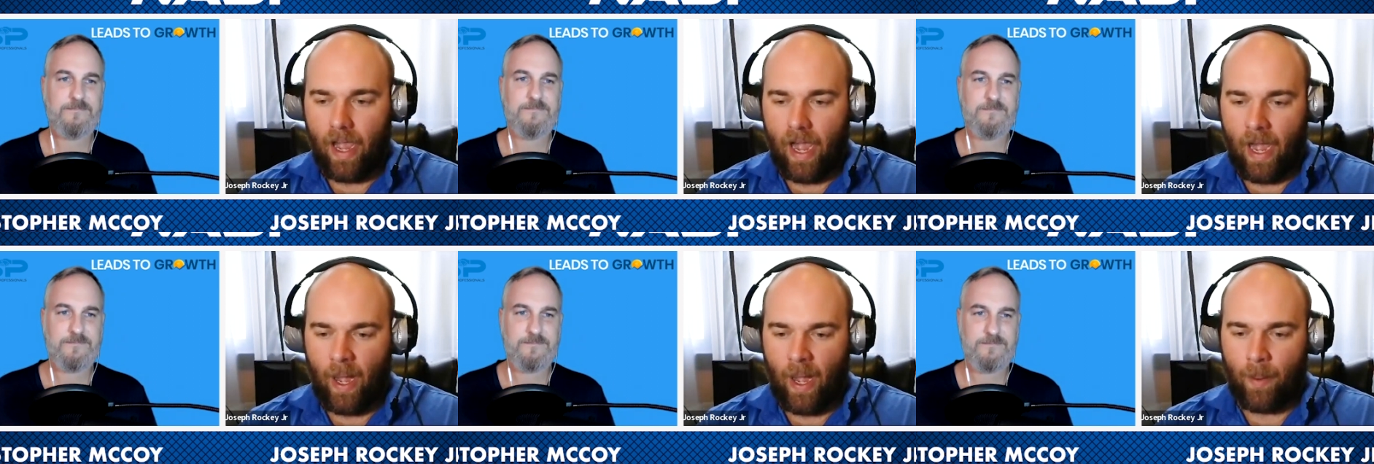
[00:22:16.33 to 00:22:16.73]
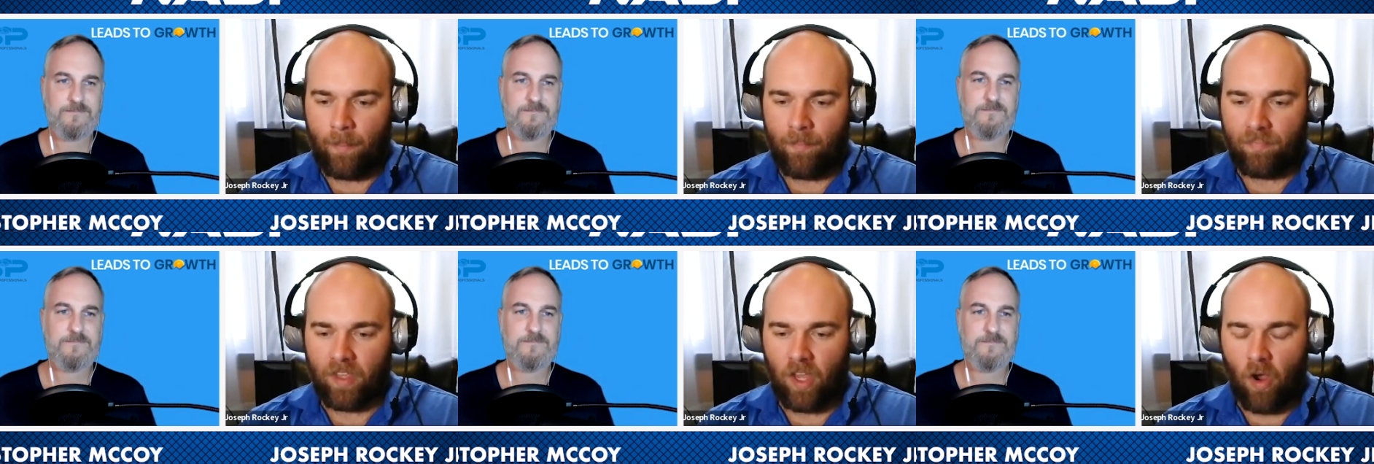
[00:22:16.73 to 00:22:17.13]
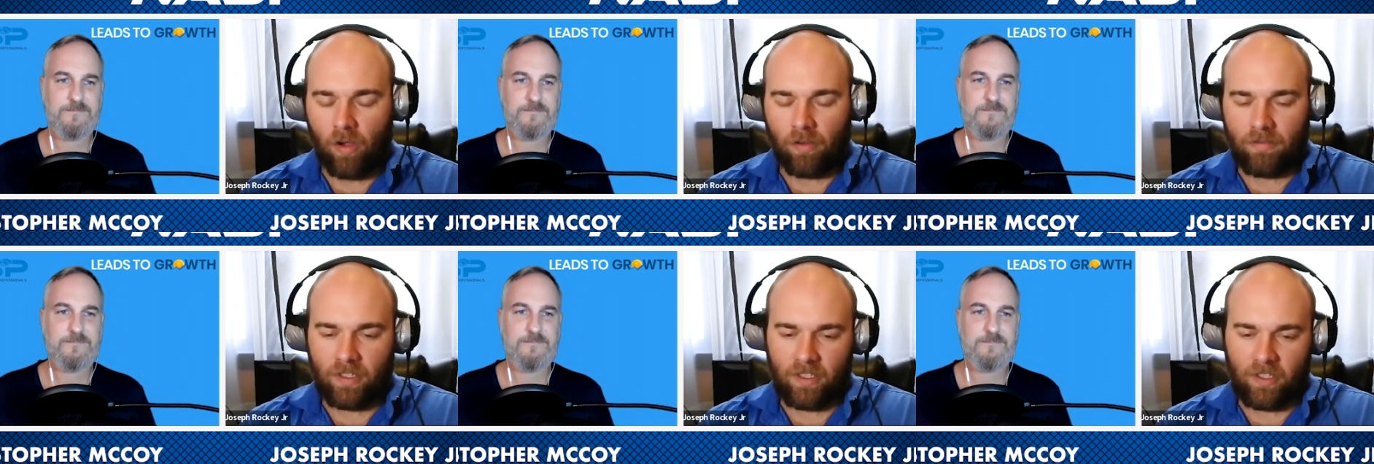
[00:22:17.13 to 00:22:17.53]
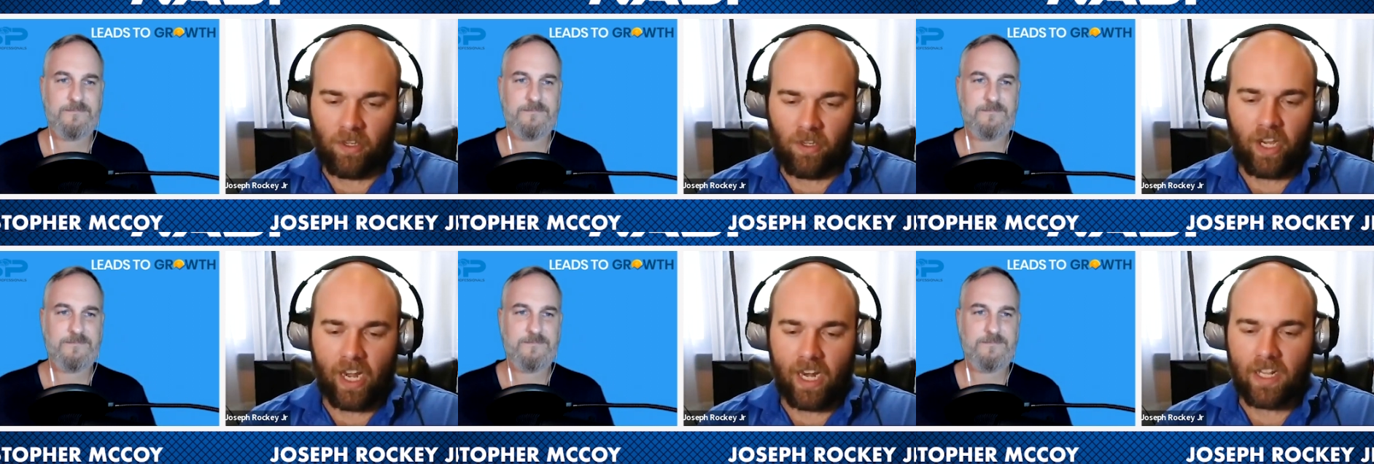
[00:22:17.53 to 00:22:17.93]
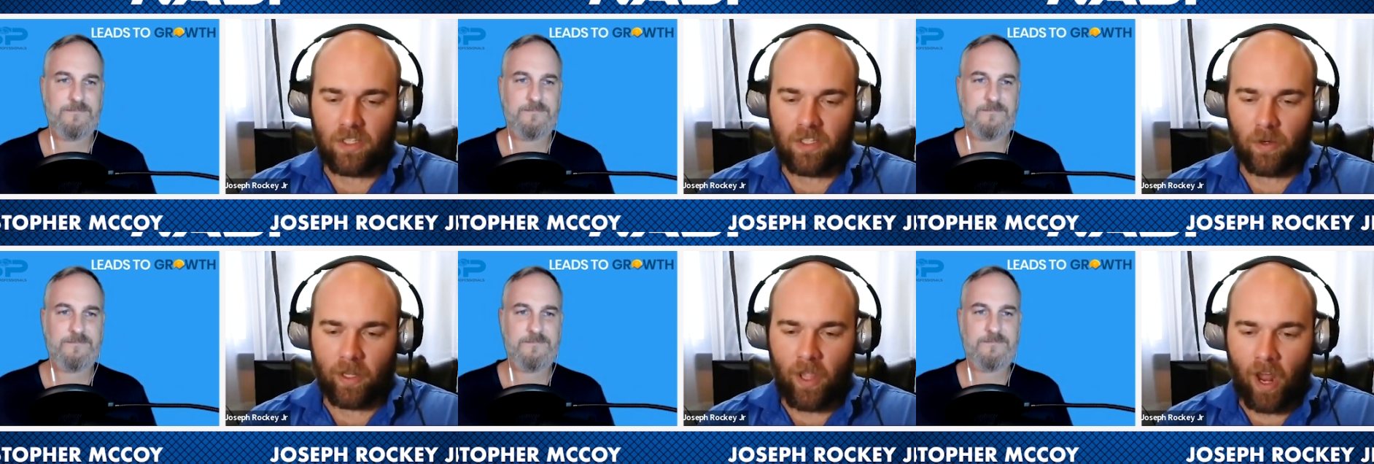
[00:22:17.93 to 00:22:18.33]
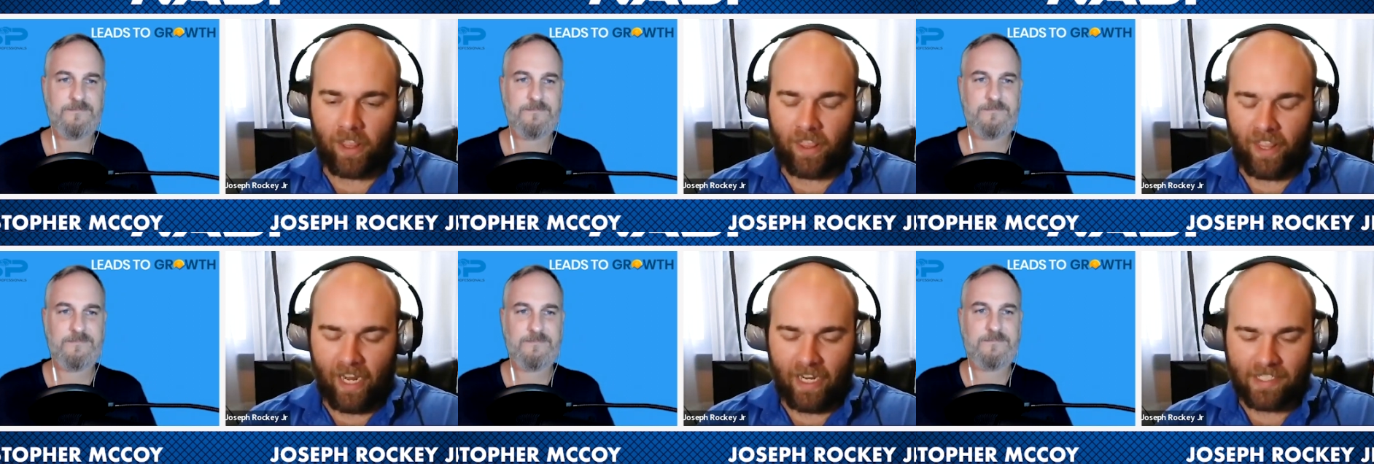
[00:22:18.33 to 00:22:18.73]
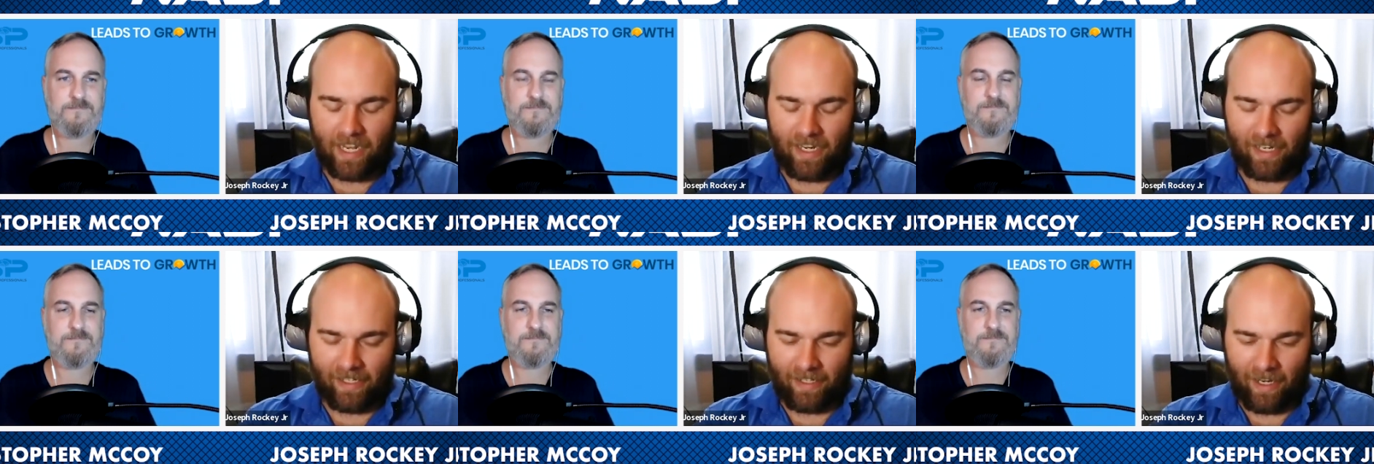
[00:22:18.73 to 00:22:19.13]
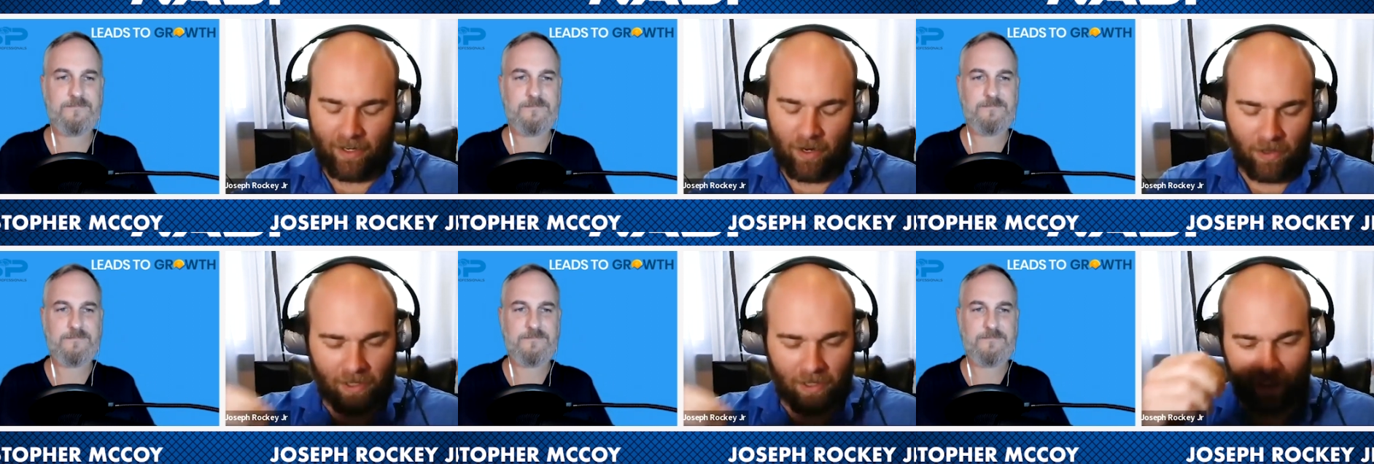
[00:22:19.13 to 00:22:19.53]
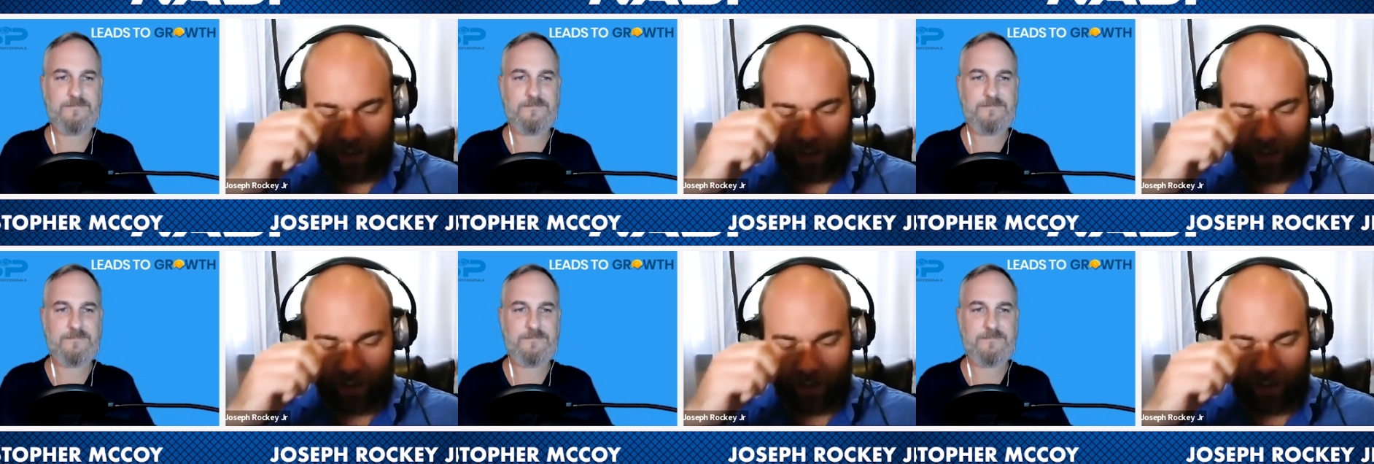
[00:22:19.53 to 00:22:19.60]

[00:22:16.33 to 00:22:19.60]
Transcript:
Speaker 1: You know, you can get into a lot of things. I know that you'd